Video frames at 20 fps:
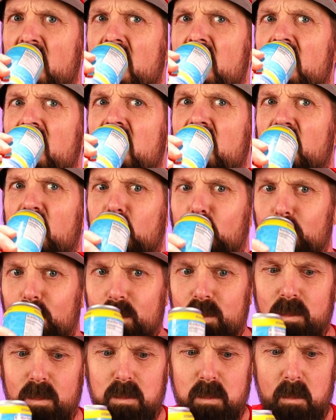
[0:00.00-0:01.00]

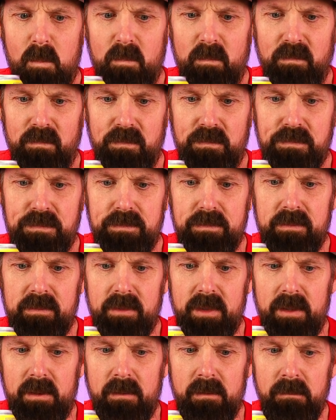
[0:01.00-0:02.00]

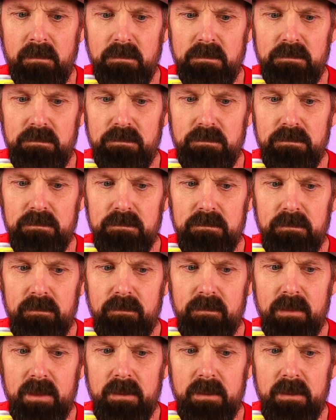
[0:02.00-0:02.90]
(no one is talking)